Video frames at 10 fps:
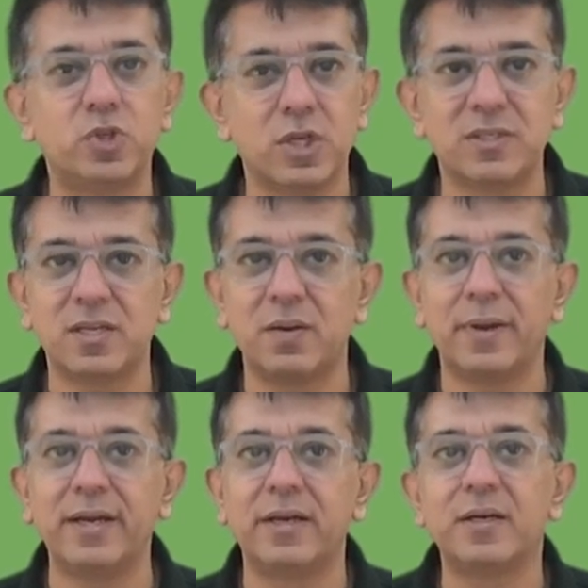Just a
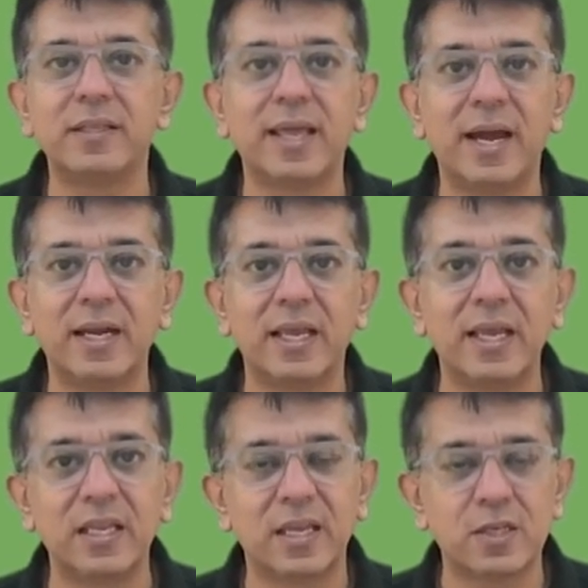reminder that
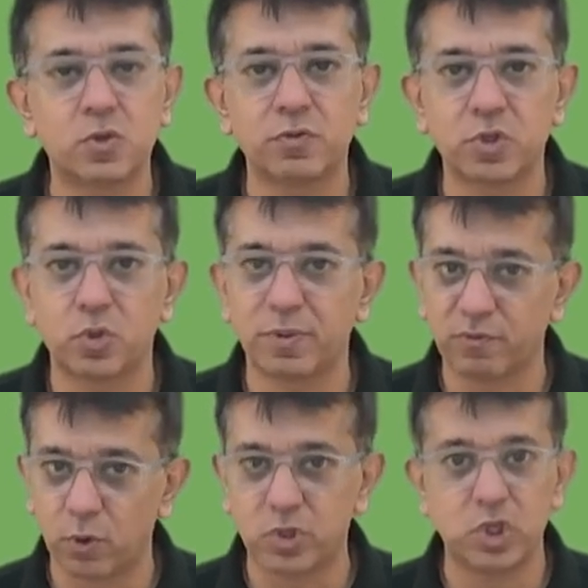in case you wish to be
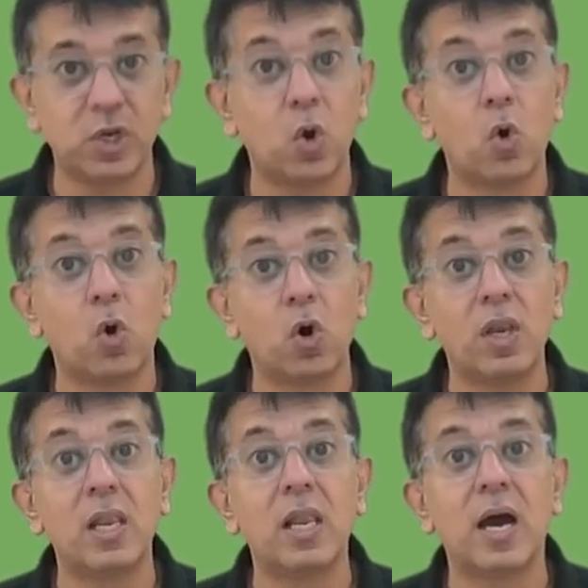watching
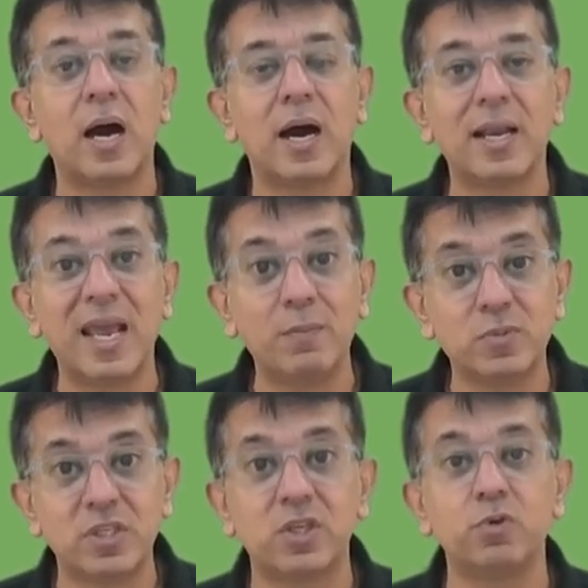all our
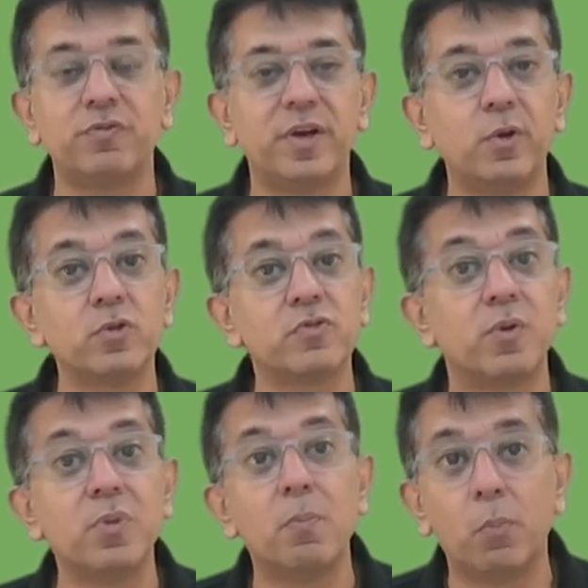MCQ videos
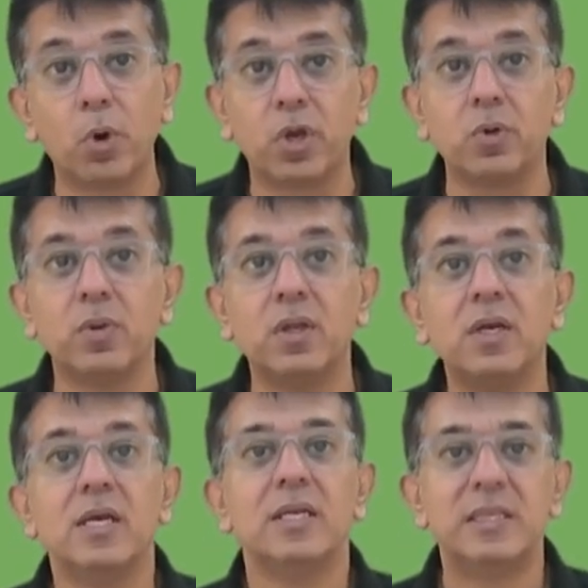from the module,
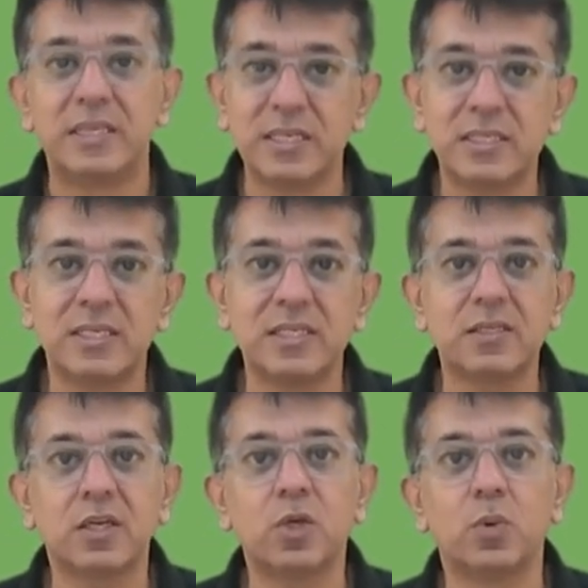this is
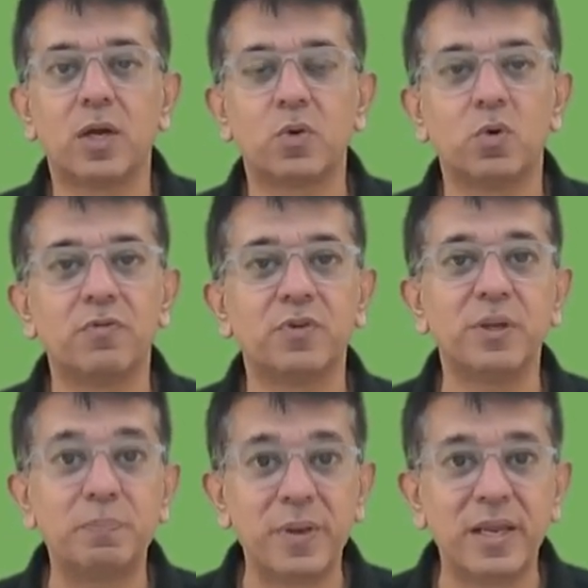a QR code for
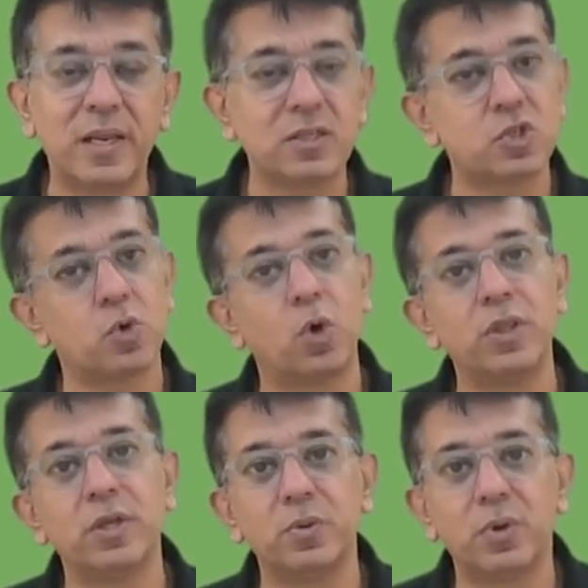the playlist
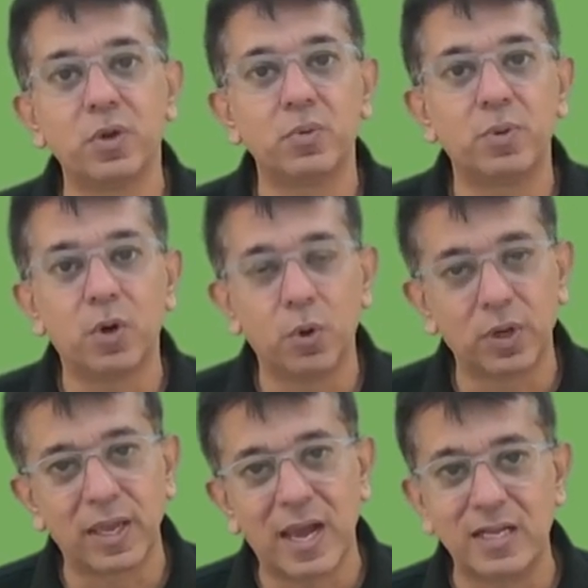on the YouTube.
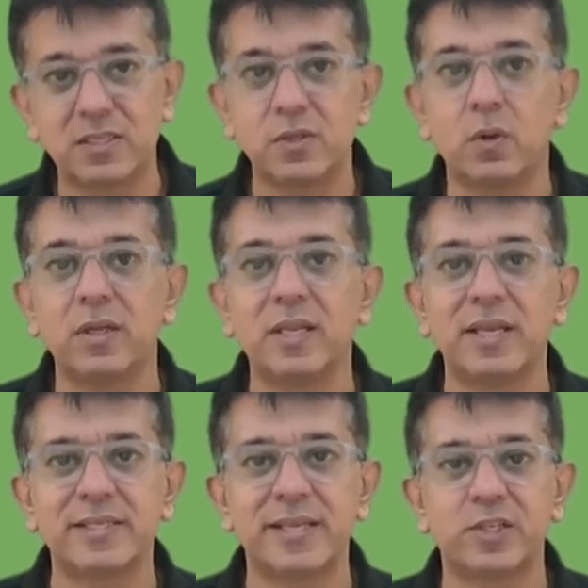Okay, I'll see you all in the
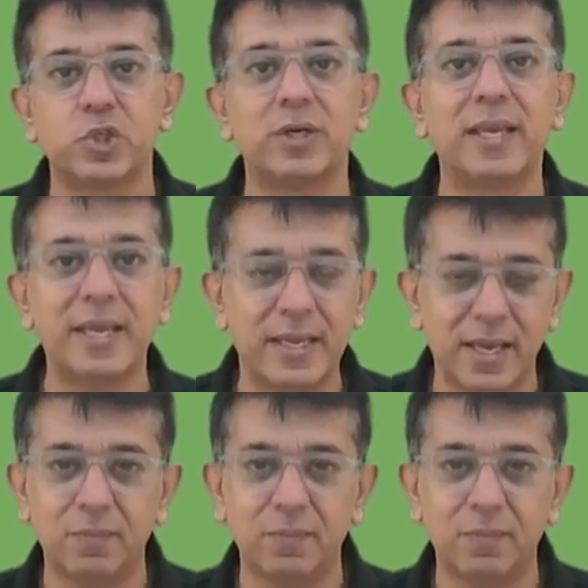next lecture. Take care.